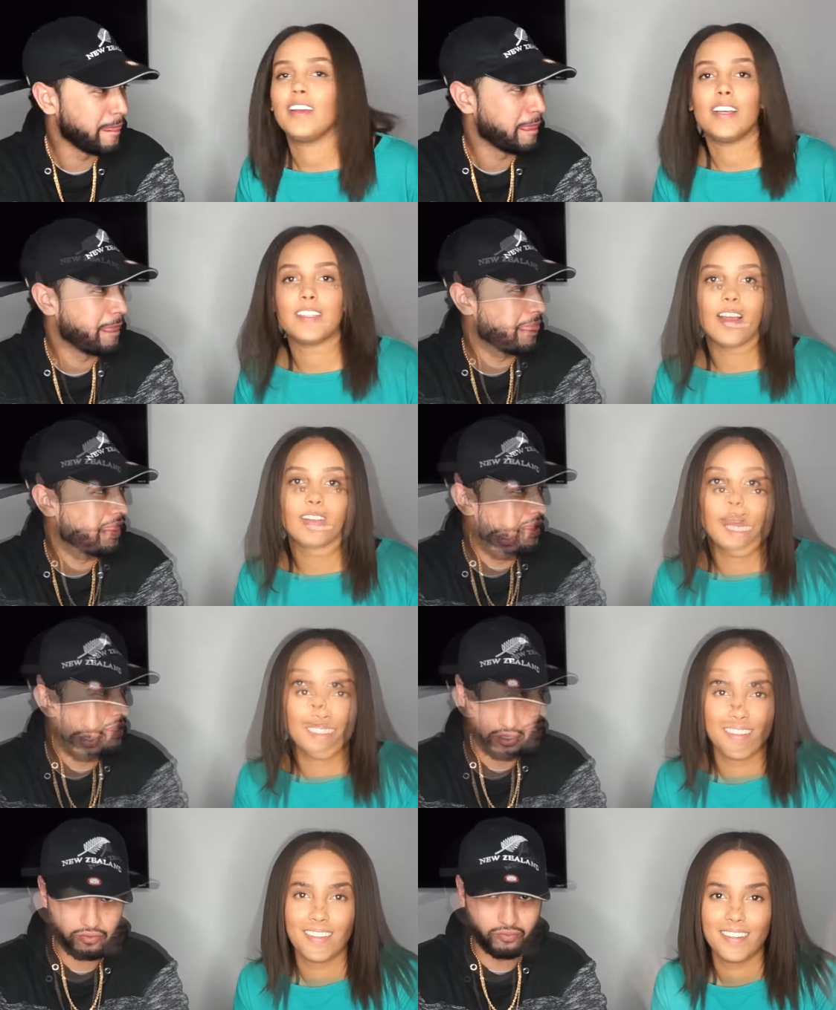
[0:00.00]

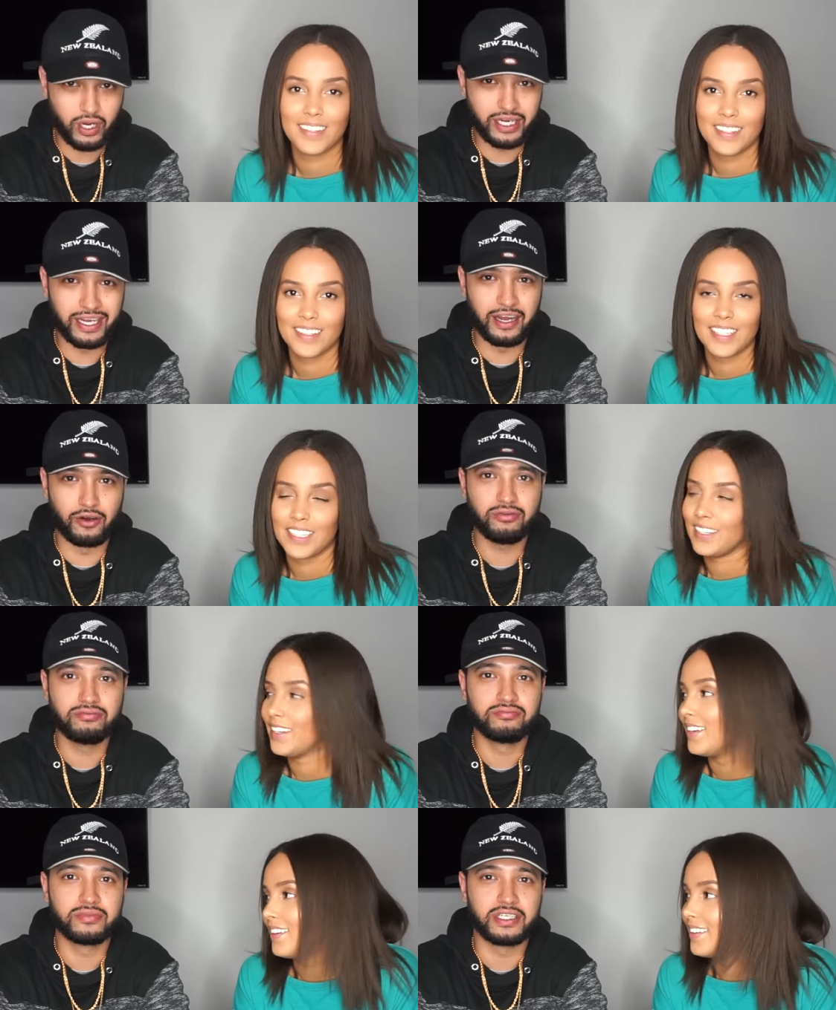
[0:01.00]
Speaker 1: Exactly.
Speaker 2: Right now,
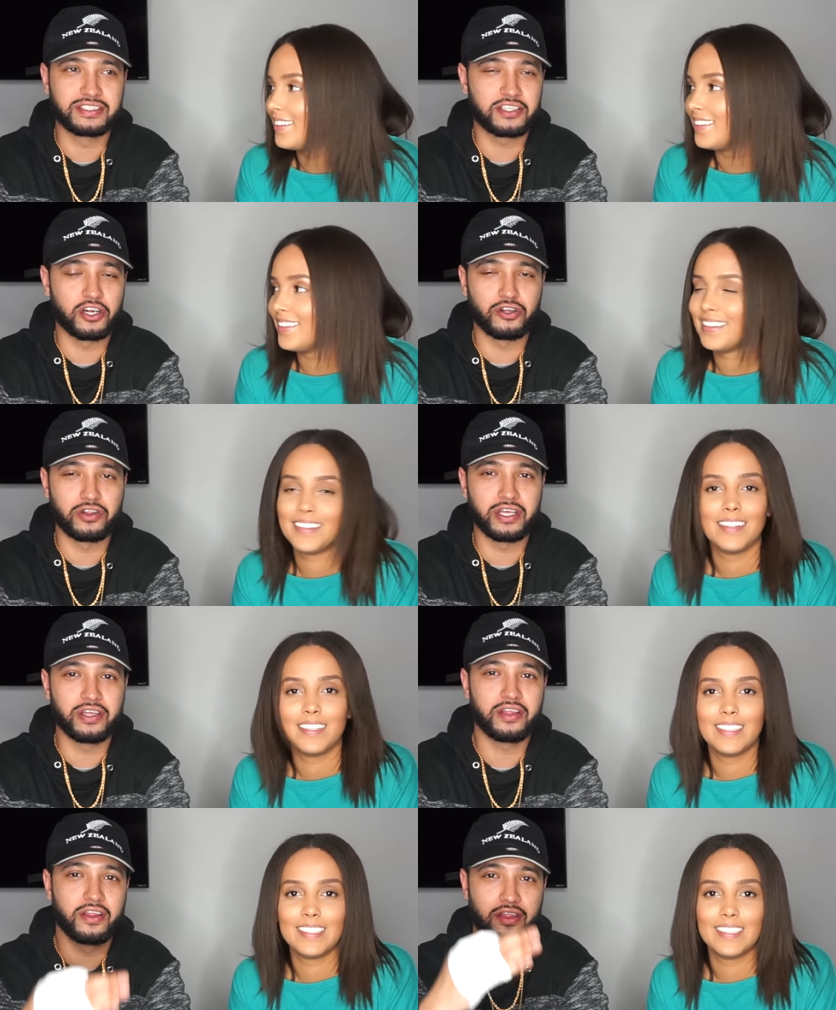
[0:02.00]
it's
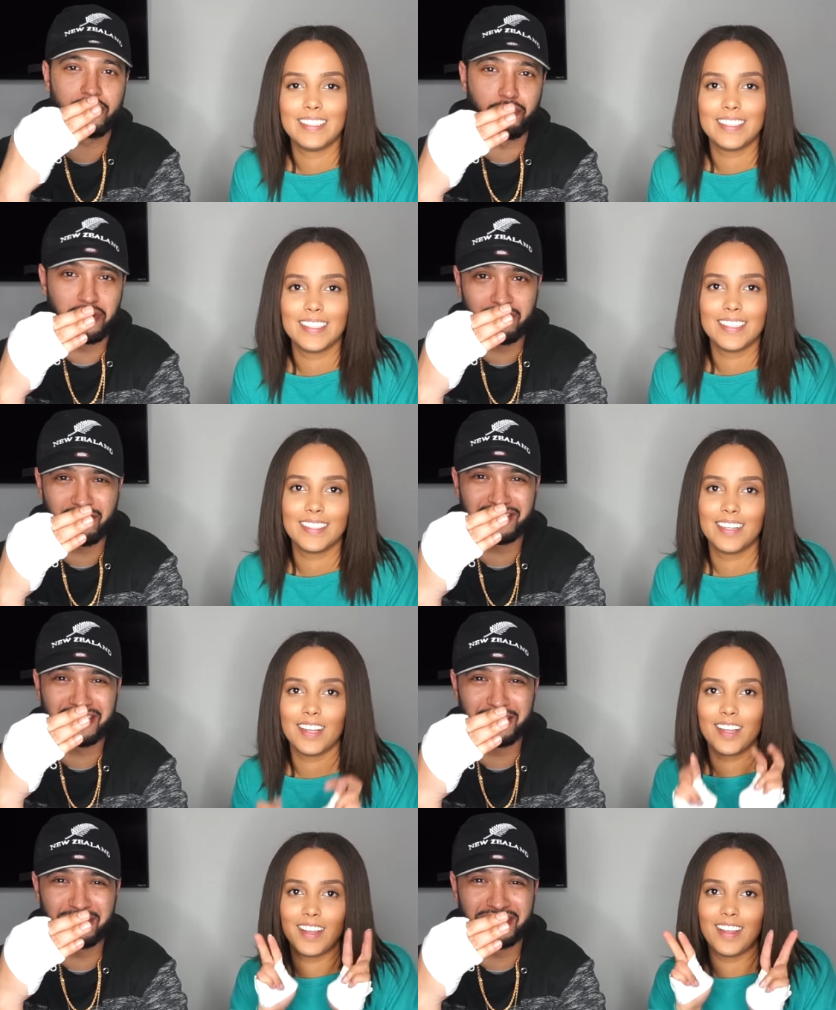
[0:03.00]
currently three for
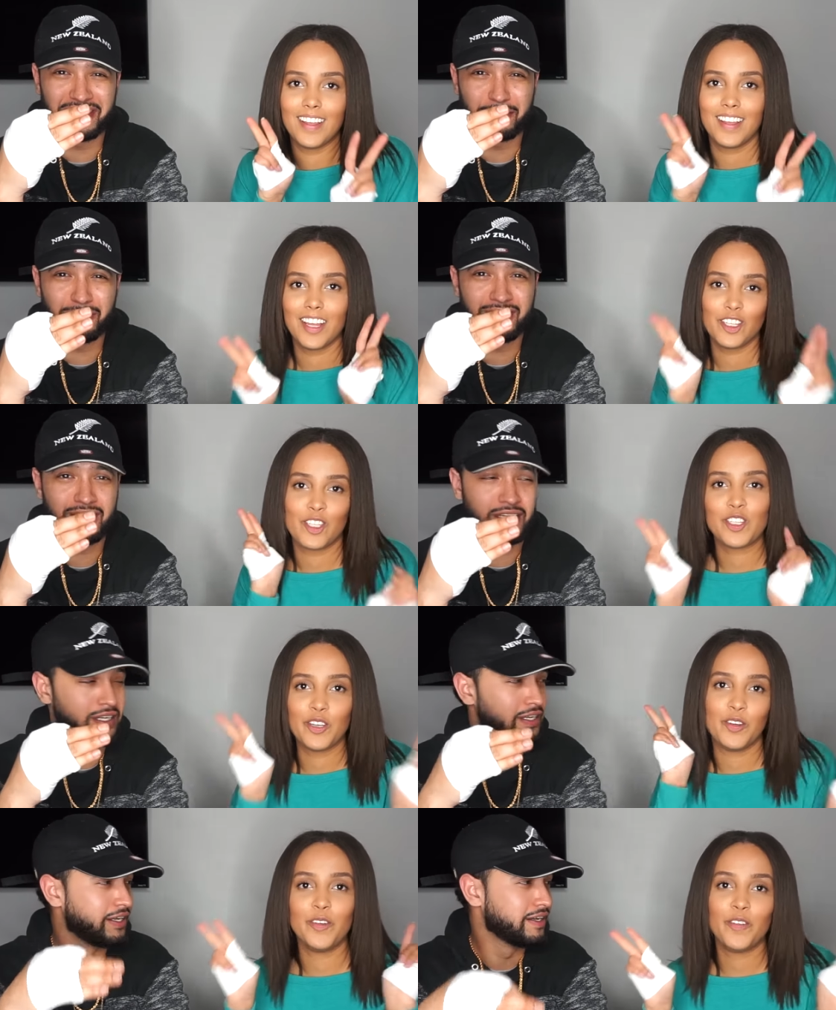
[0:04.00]
Team Zim.
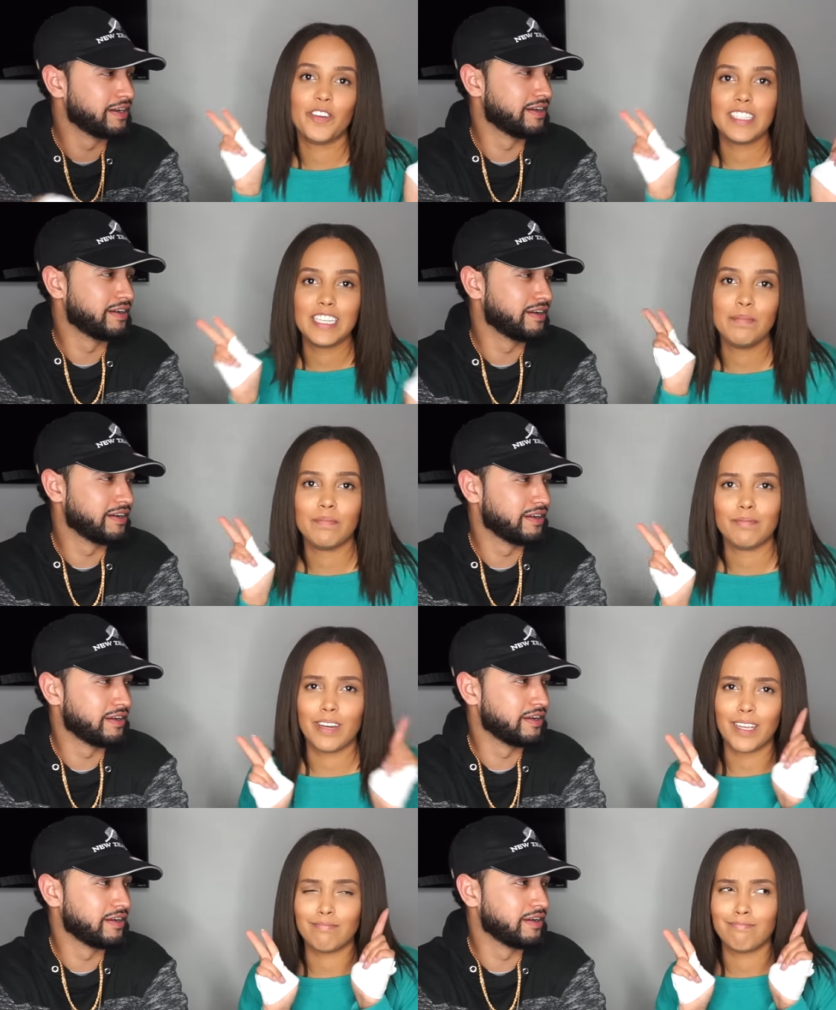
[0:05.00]
Speaker 1: Two for Team,
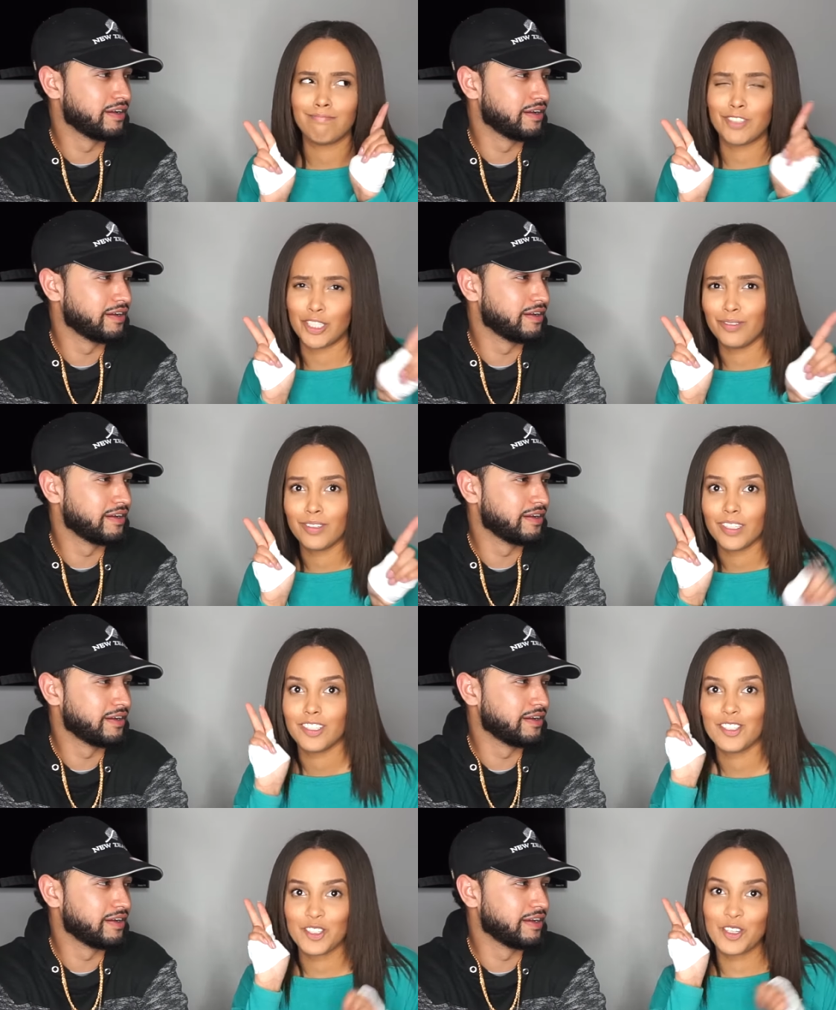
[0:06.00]
wait, two?
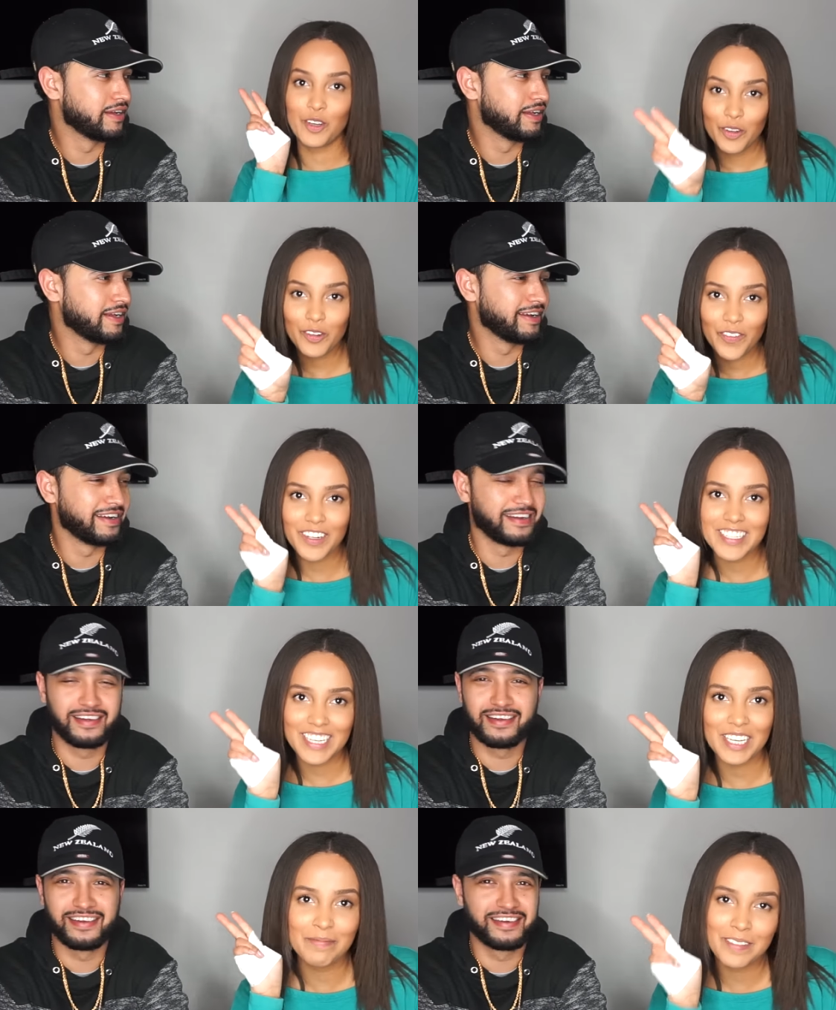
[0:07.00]
Two for
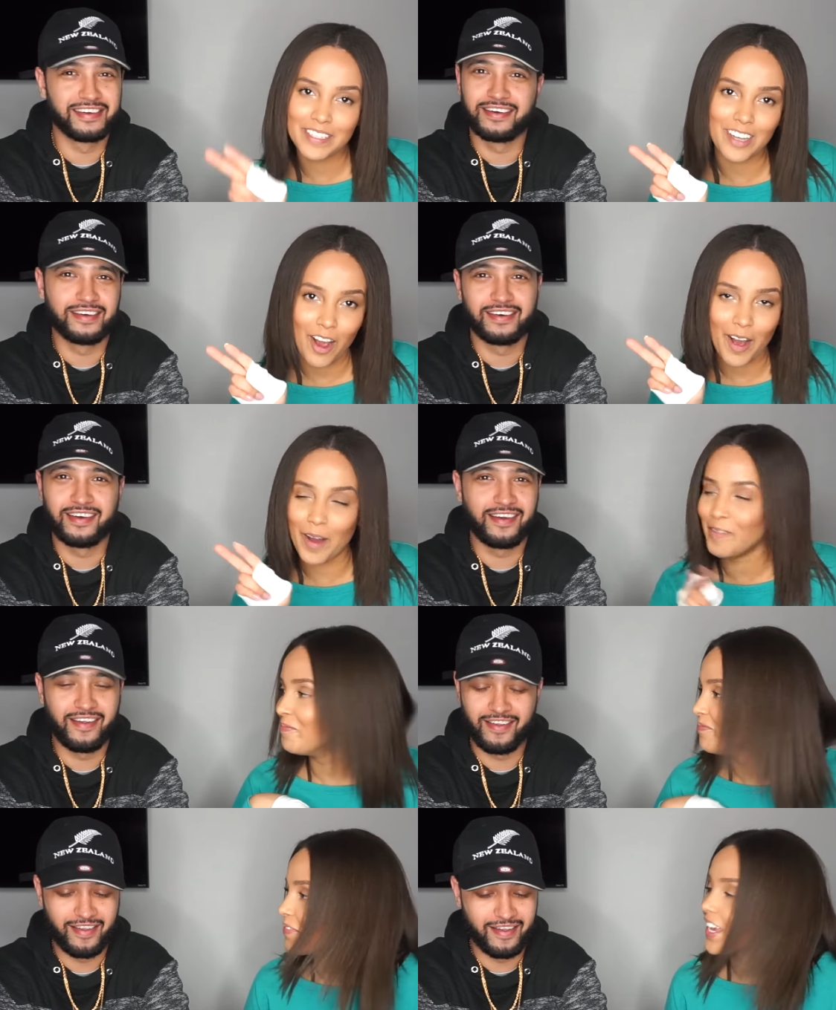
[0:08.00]
Team
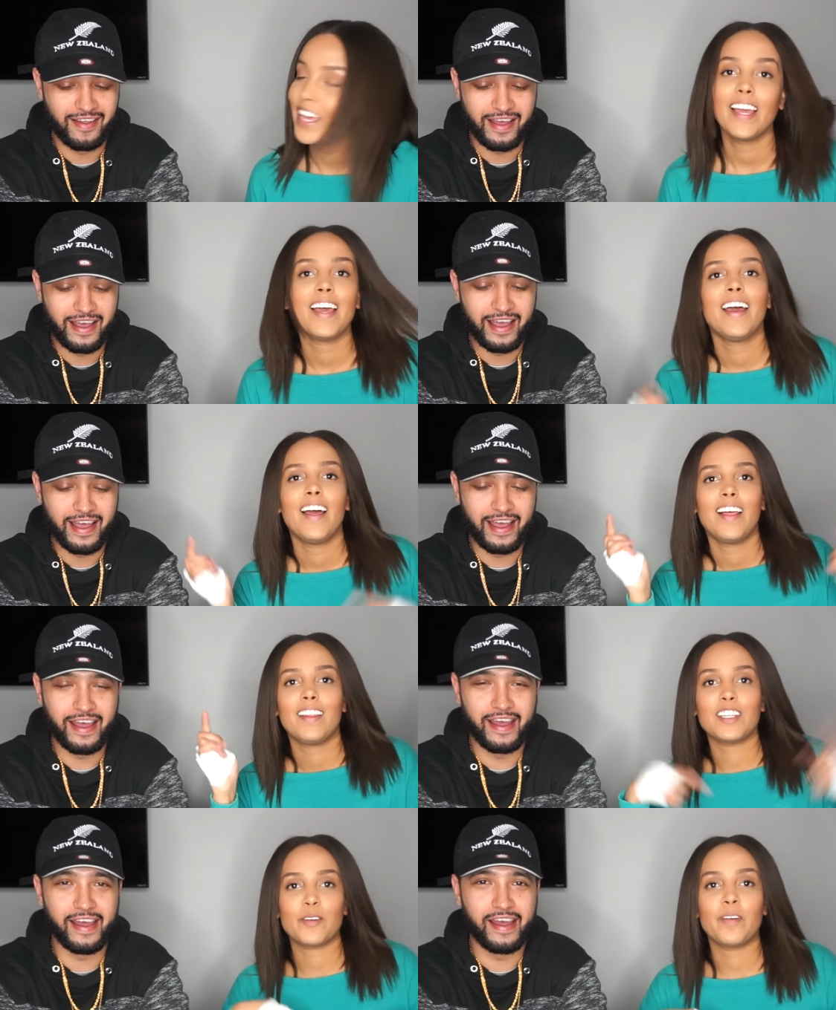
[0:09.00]
Dom.
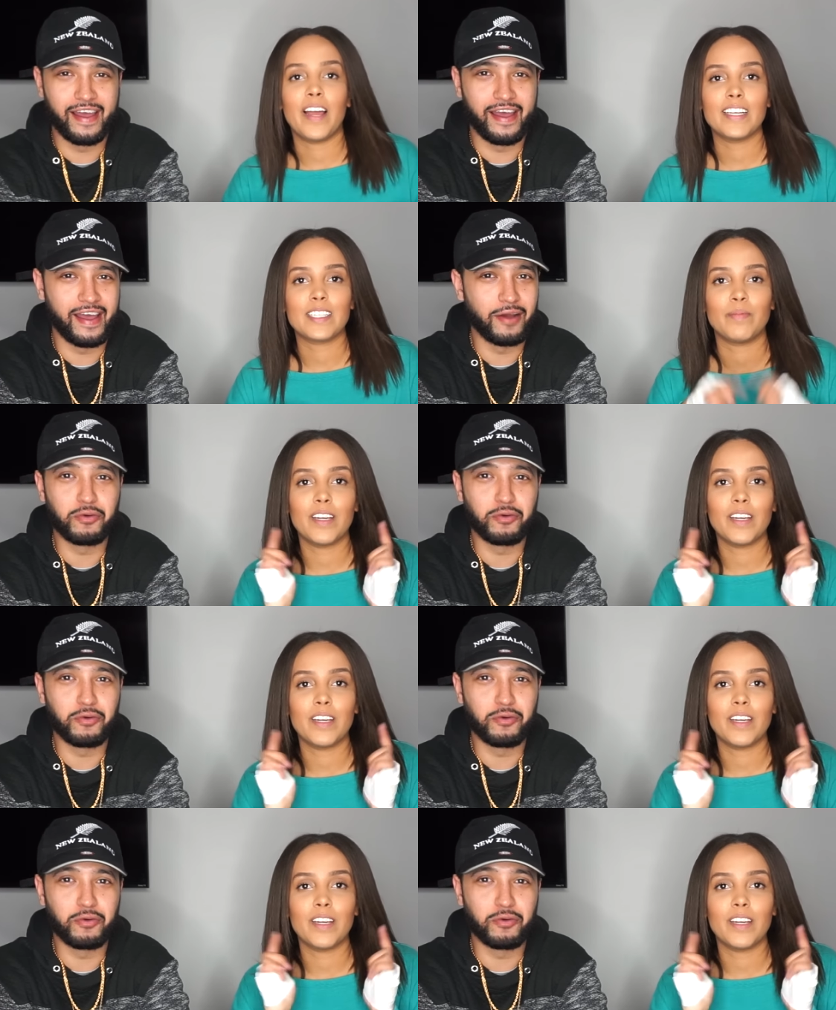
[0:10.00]
Let's go guys.